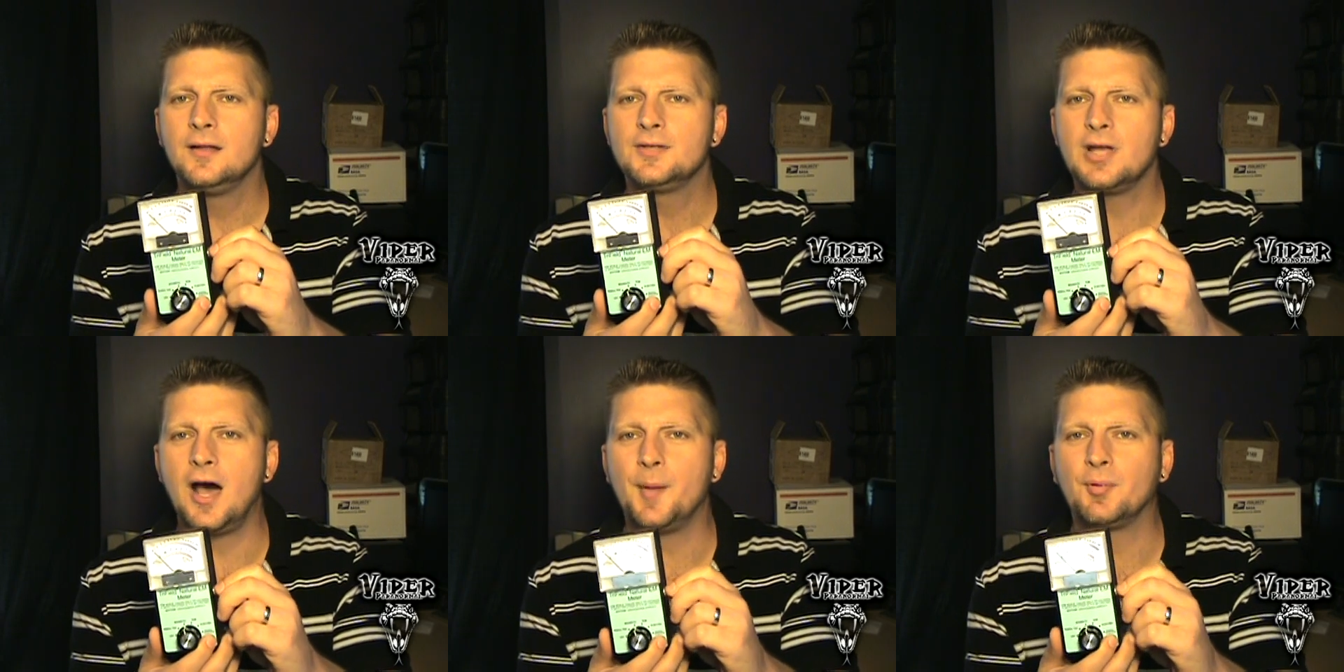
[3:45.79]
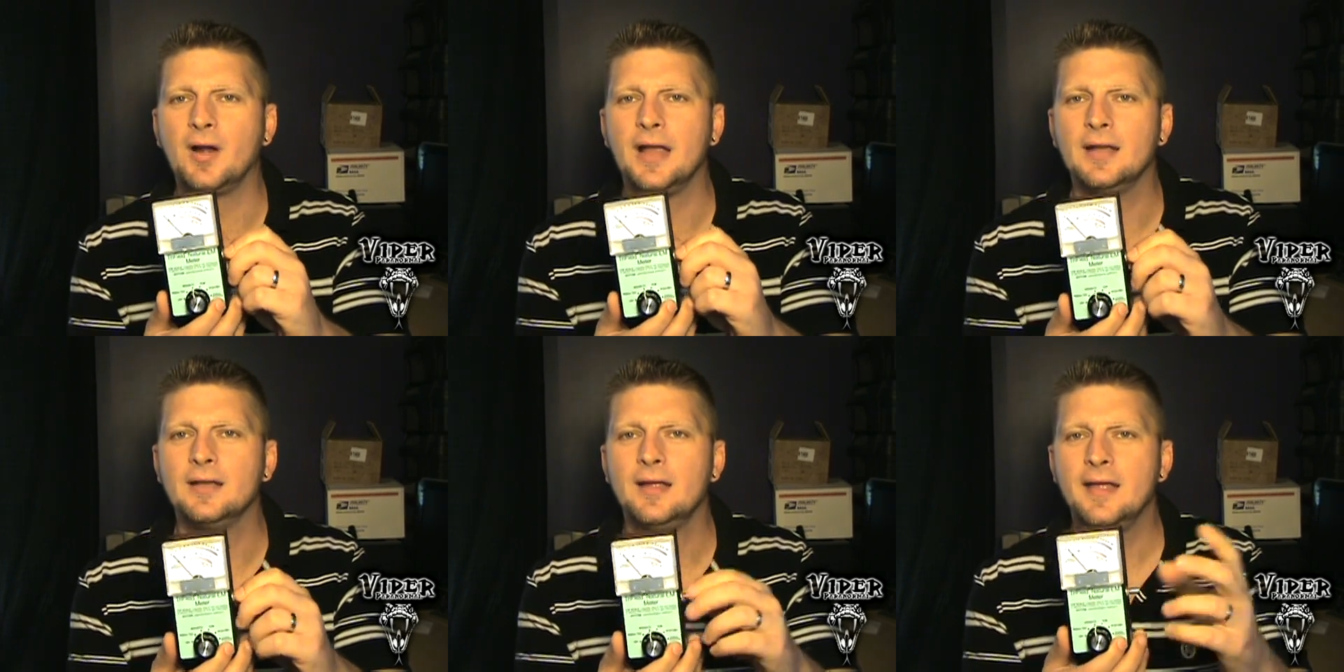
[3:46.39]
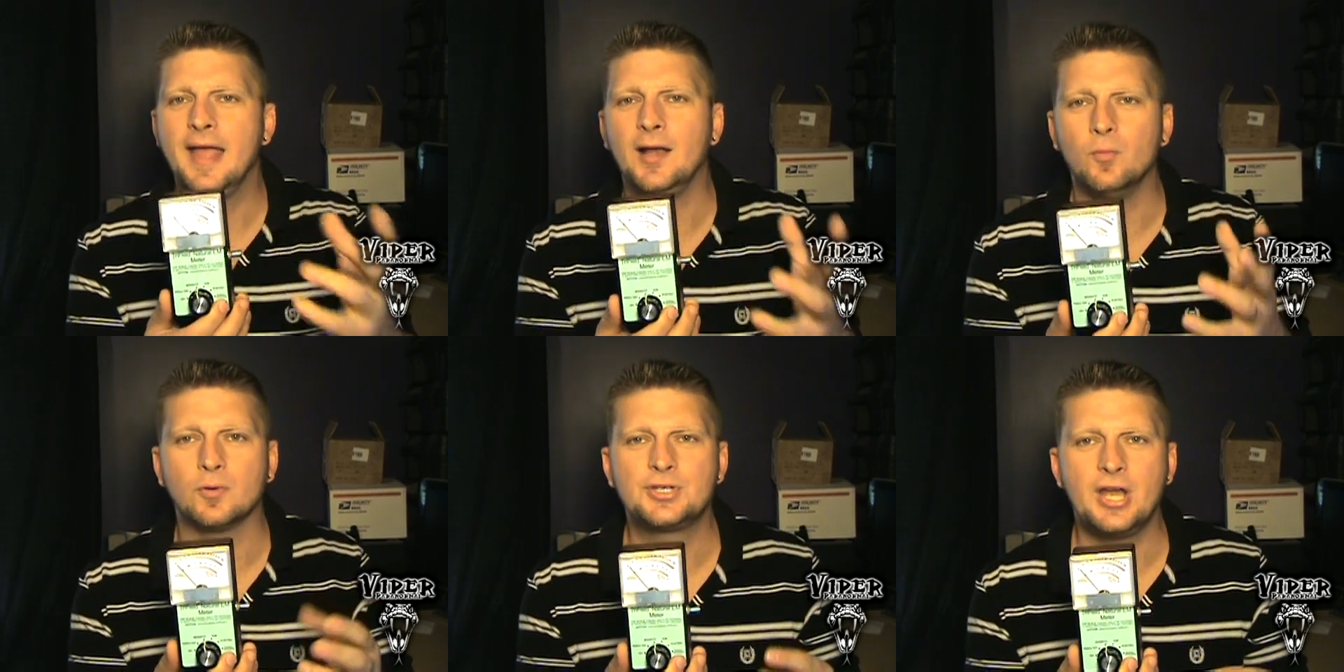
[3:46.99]
to operate, and
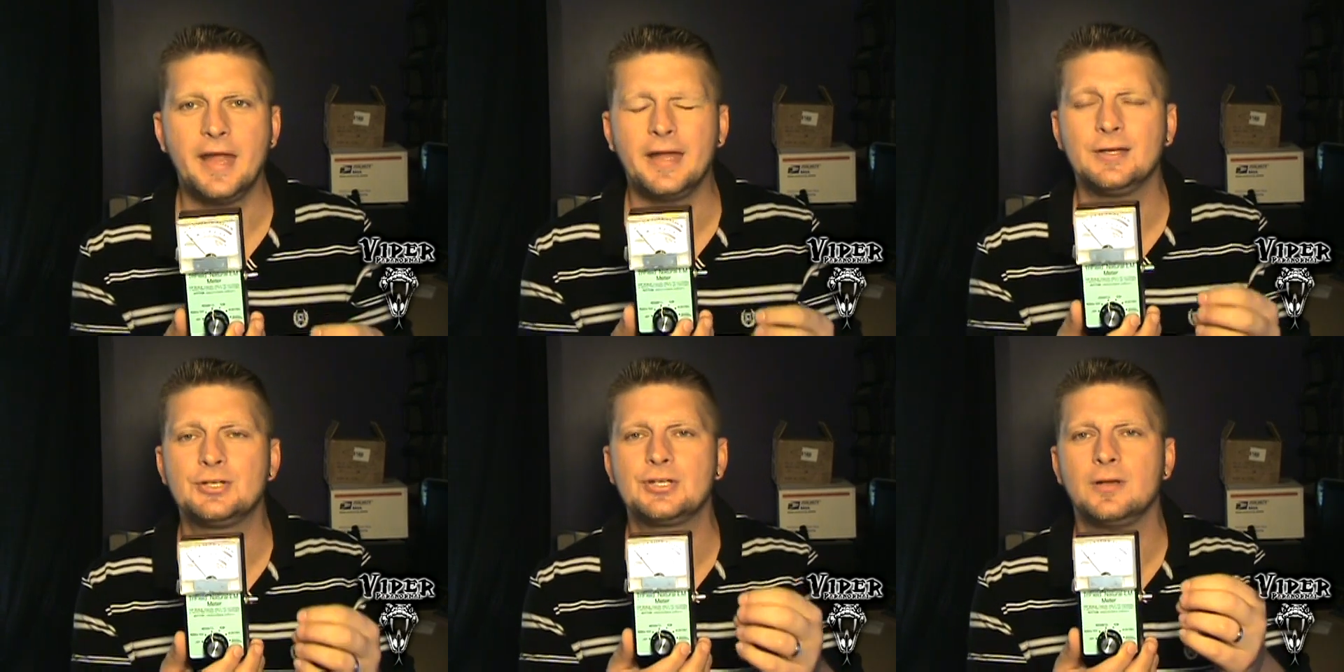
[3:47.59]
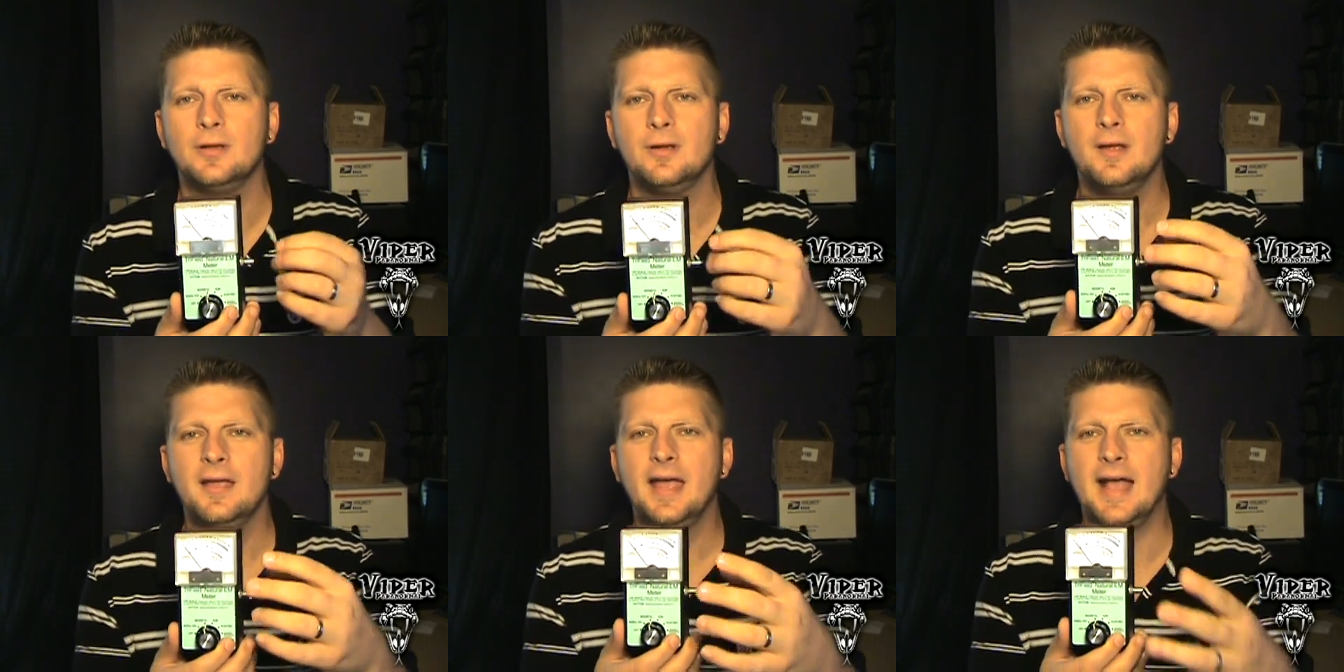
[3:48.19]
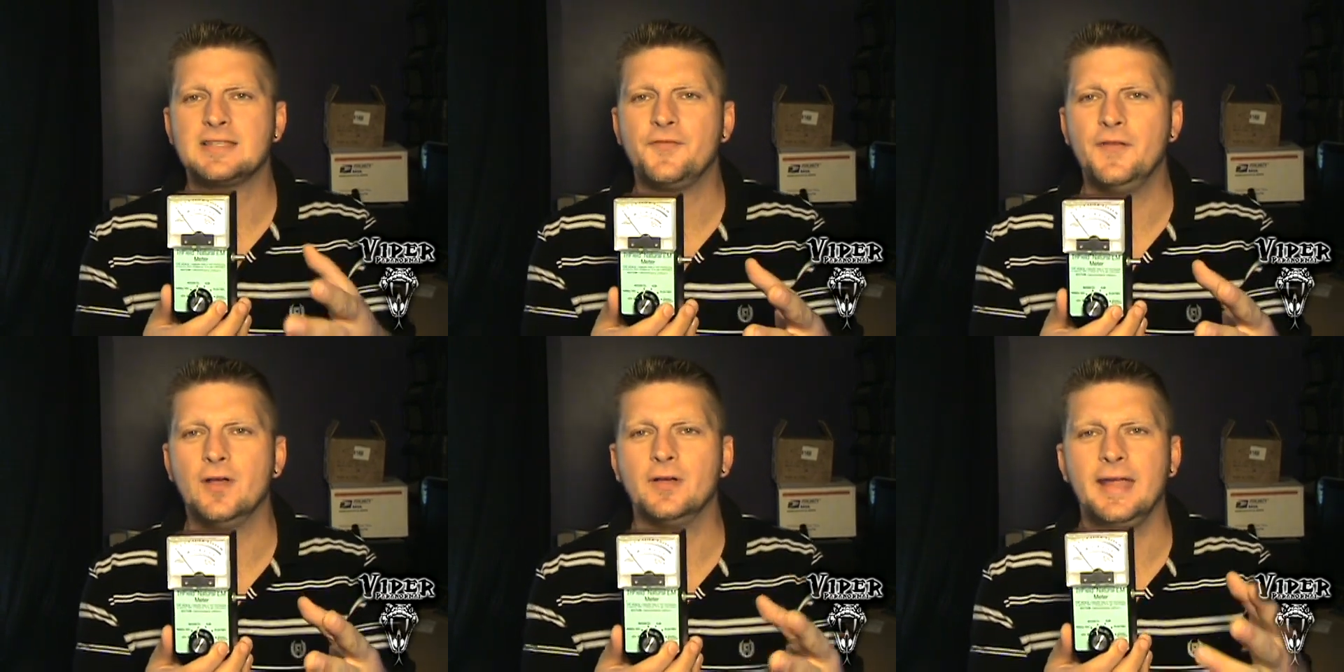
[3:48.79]
it will change as the
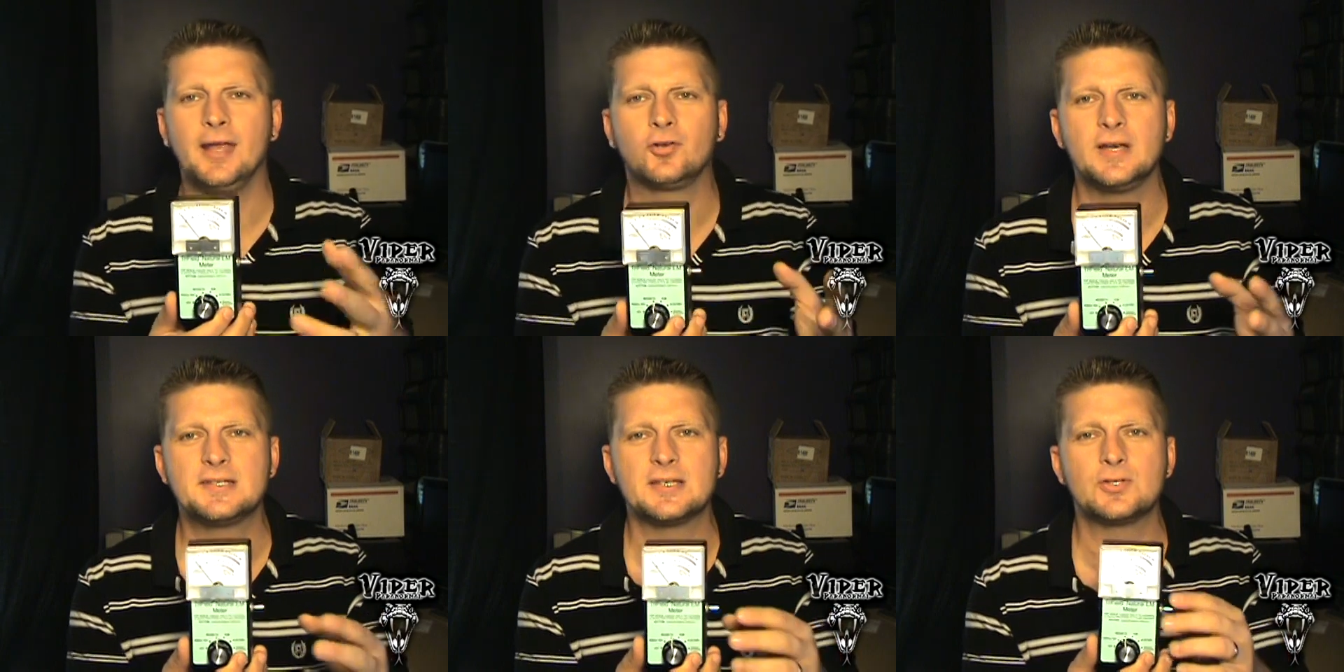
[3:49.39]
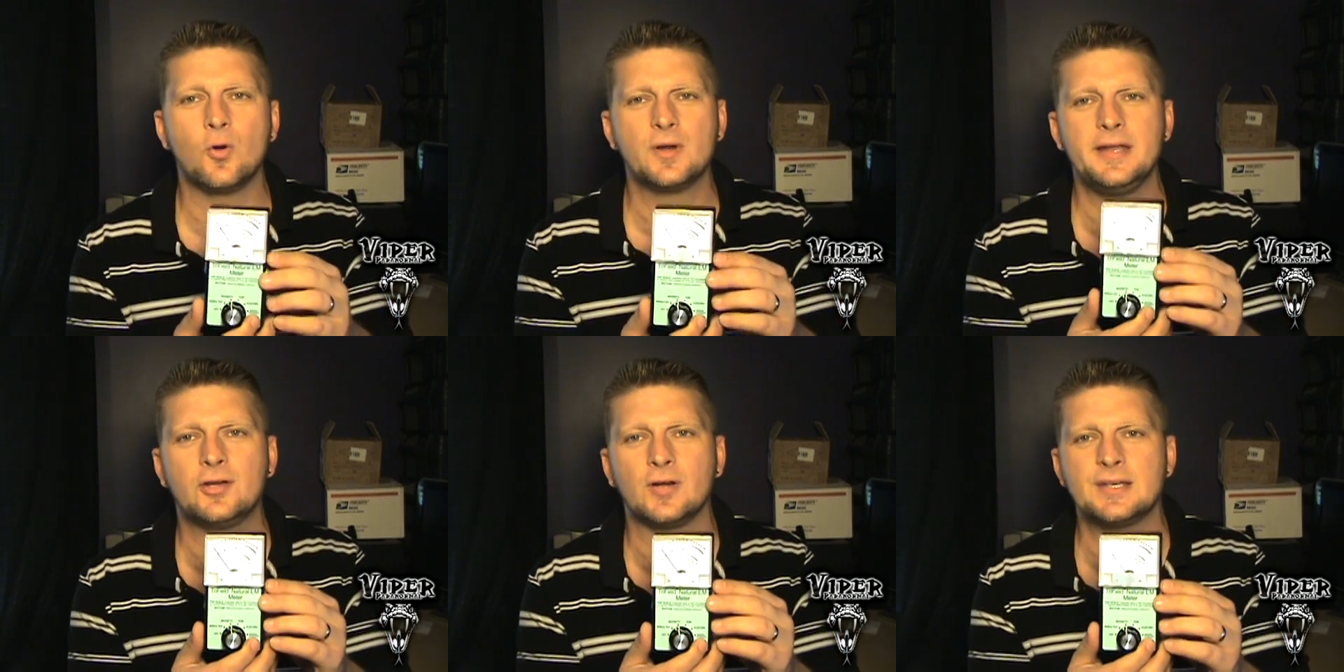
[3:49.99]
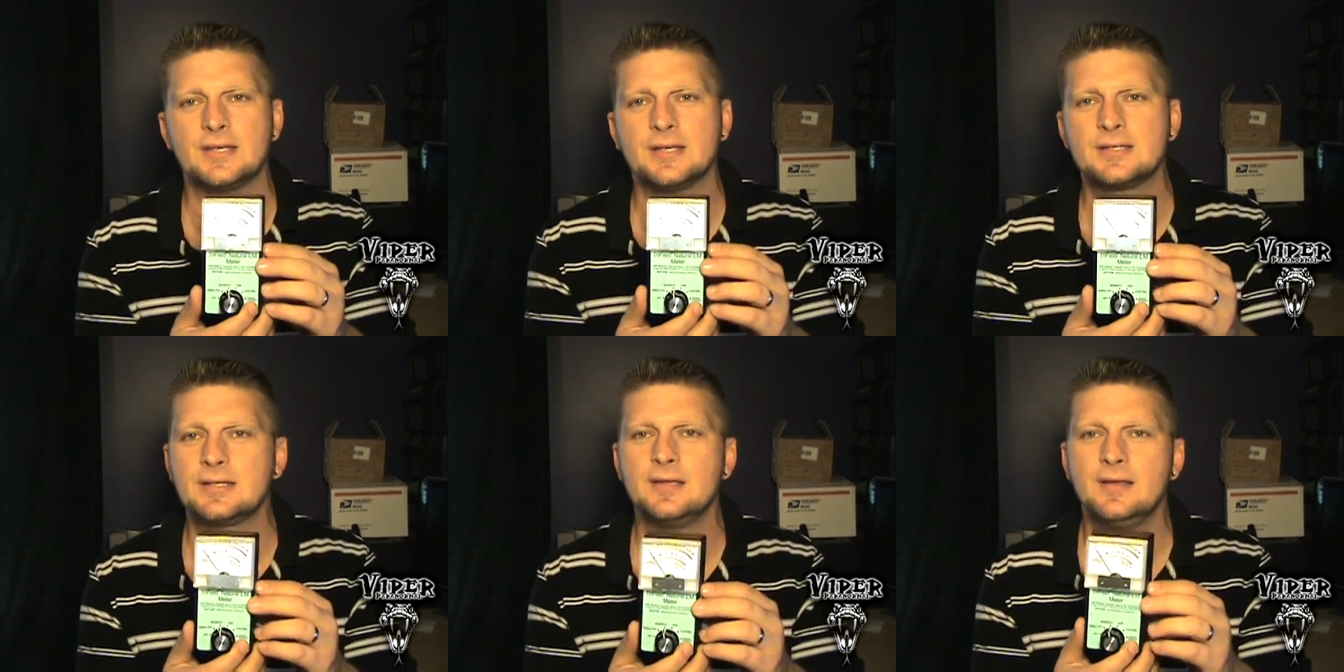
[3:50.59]
field increases or
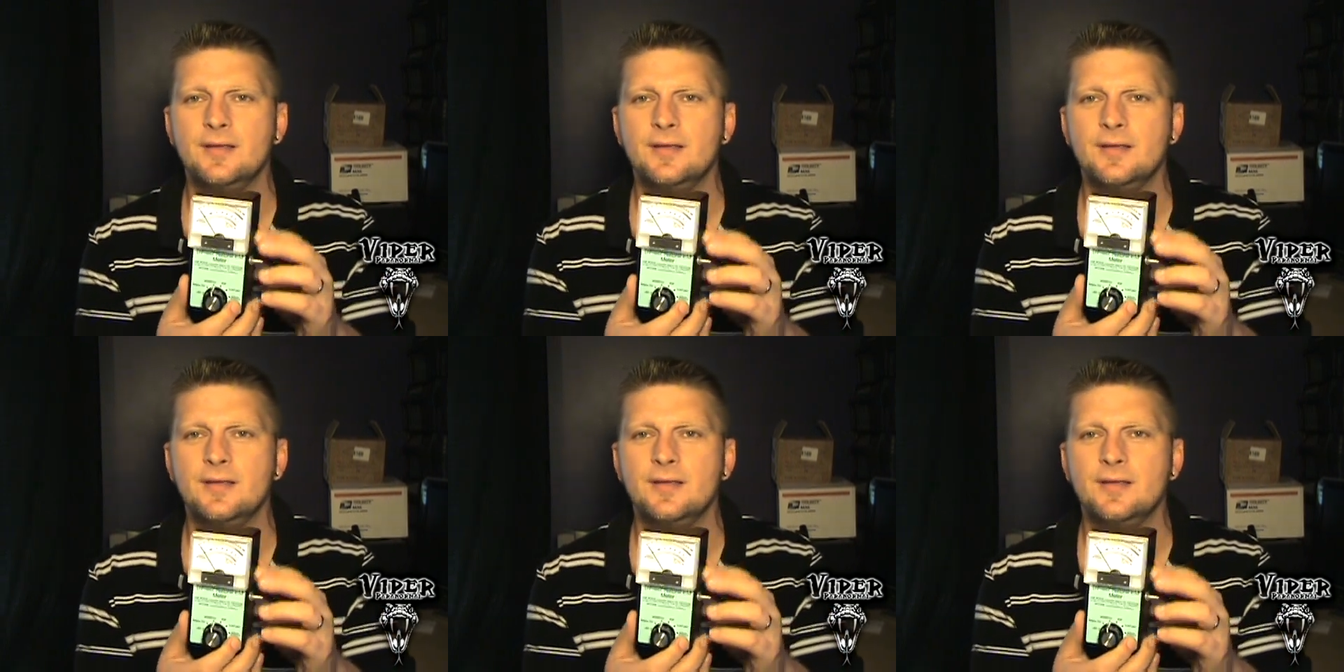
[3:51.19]
decreases.